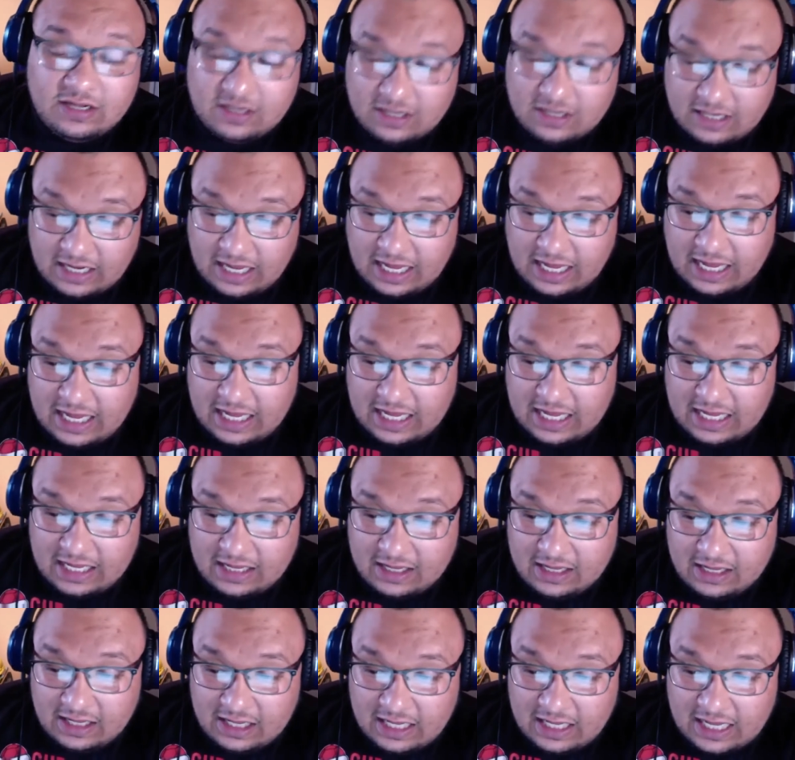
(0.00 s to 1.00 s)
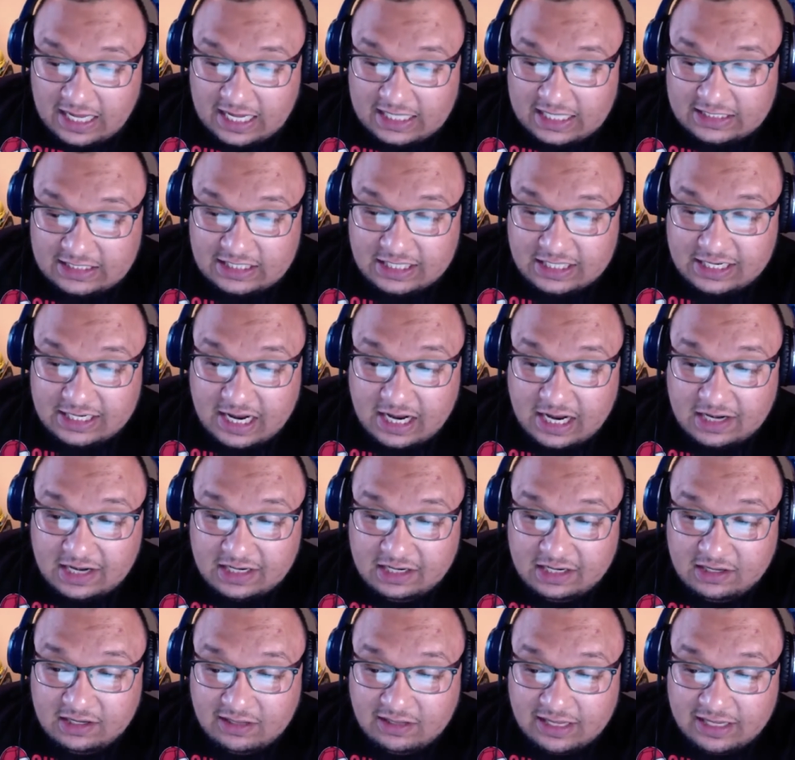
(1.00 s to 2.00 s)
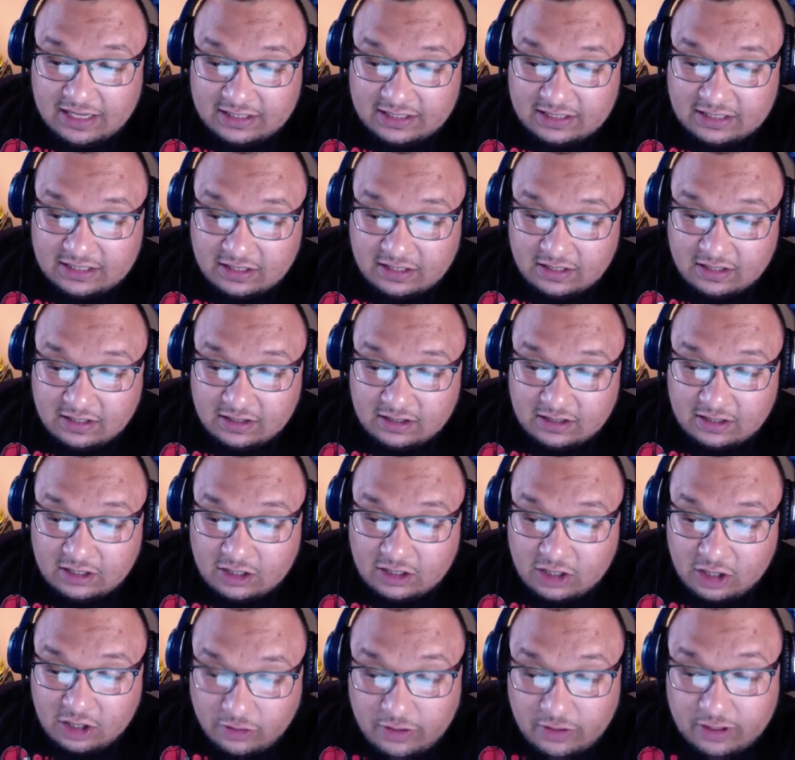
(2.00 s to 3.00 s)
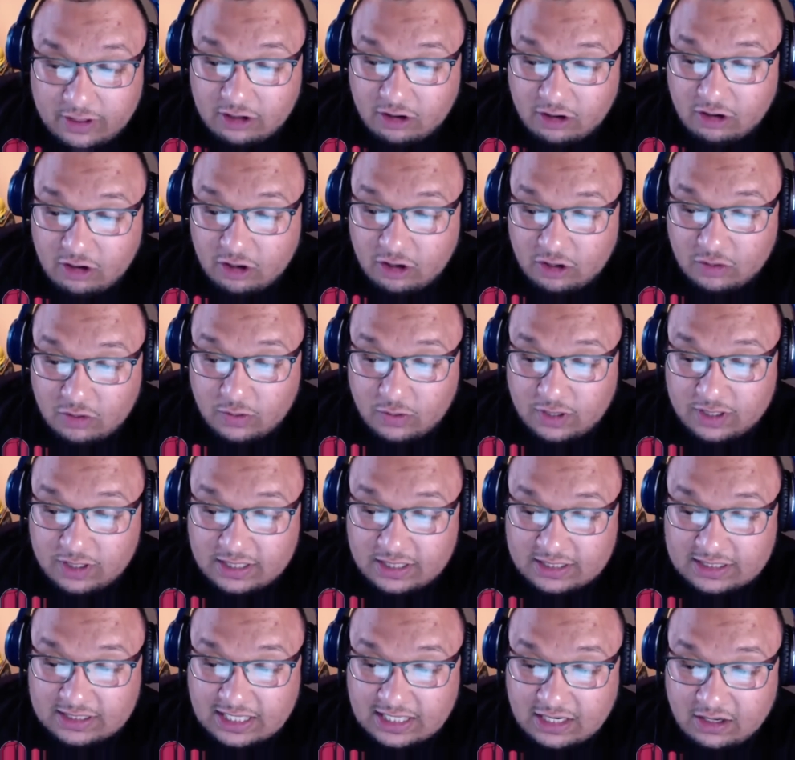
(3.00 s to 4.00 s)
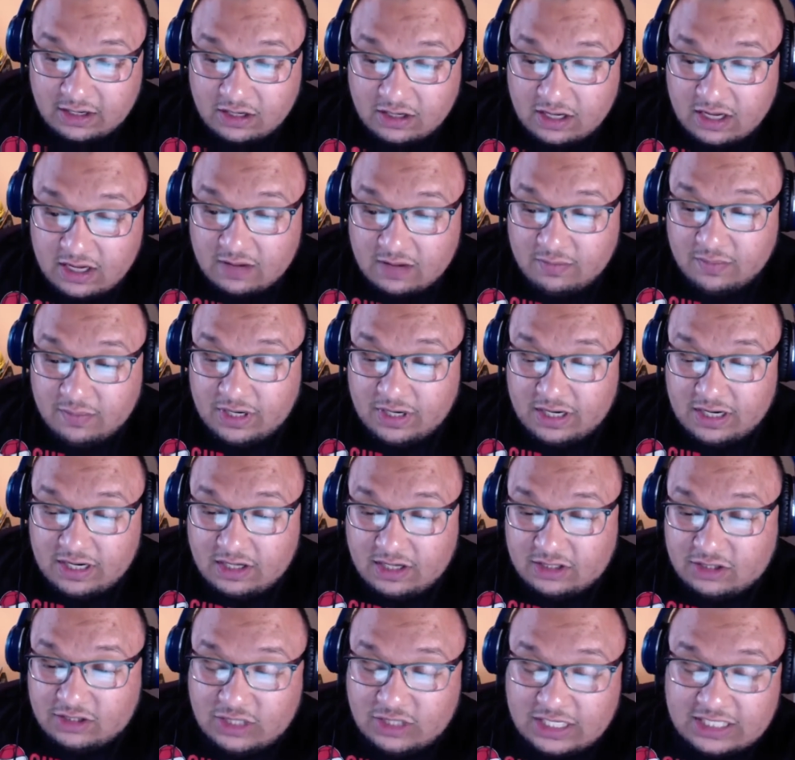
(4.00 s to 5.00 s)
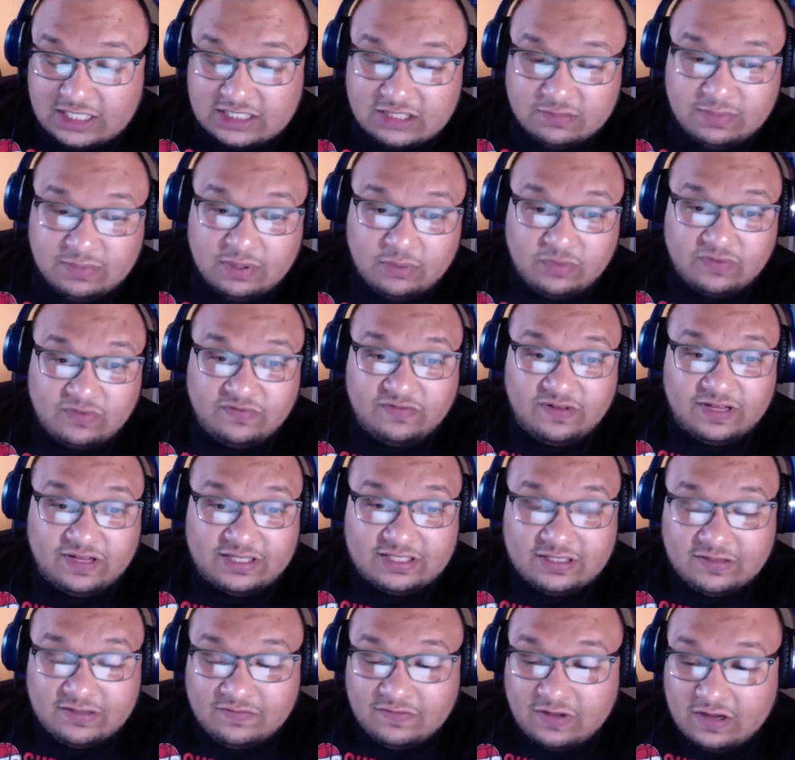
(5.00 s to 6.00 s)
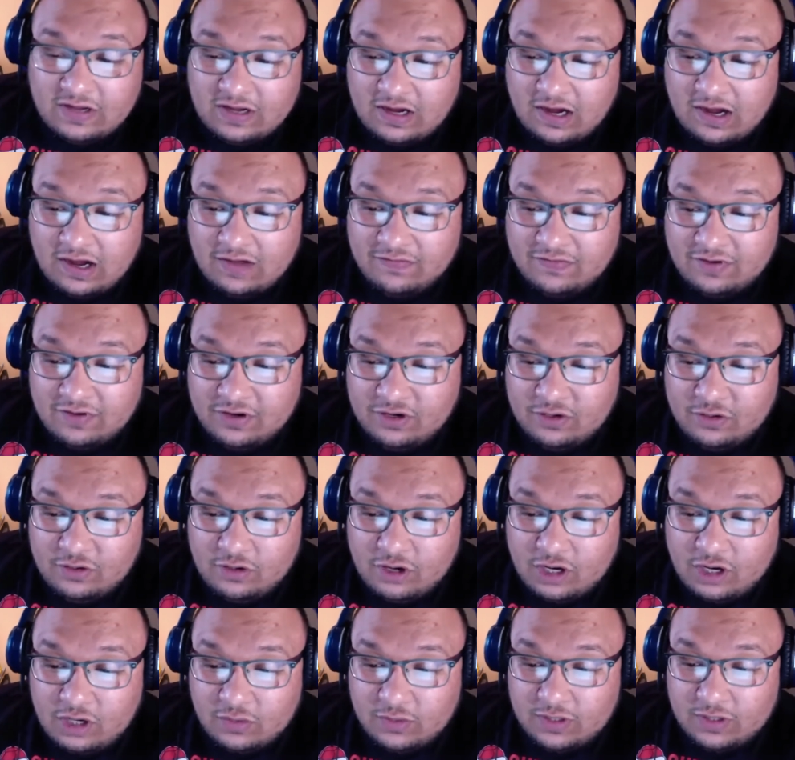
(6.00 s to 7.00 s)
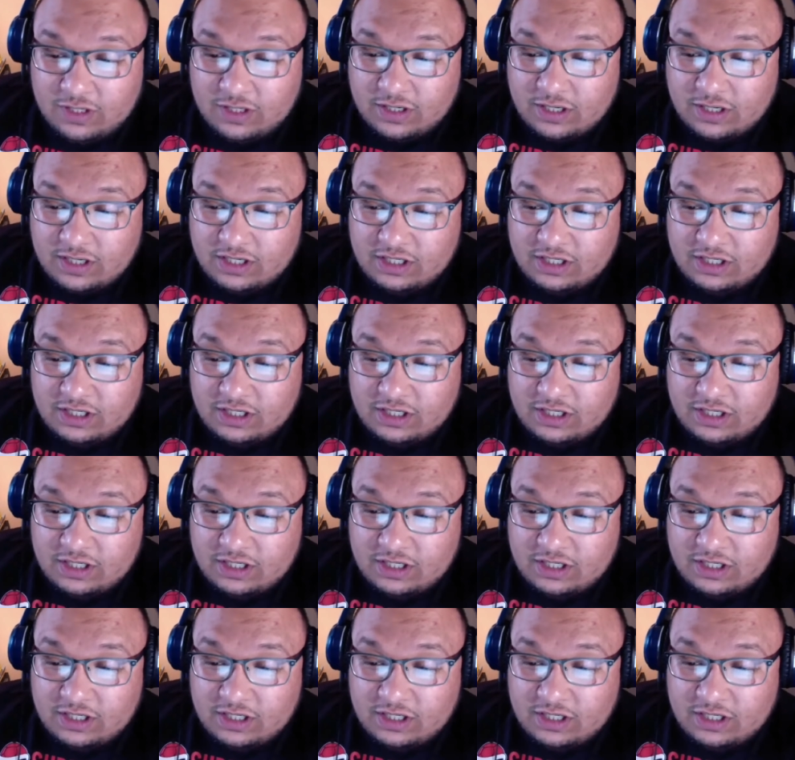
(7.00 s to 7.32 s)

has to not neglect the current hardware that's out, but it also has to be reflective of the new hardware.